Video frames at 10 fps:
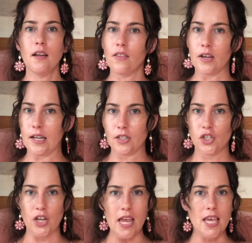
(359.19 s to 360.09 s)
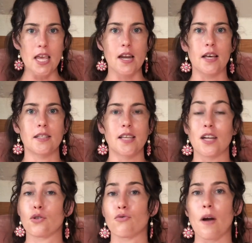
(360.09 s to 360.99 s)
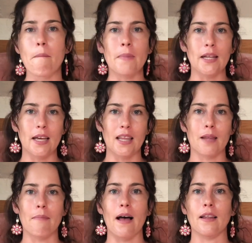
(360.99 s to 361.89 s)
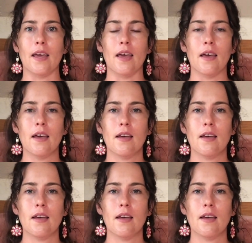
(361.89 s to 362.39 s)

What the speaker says: that shakiness, that trembling in the belly,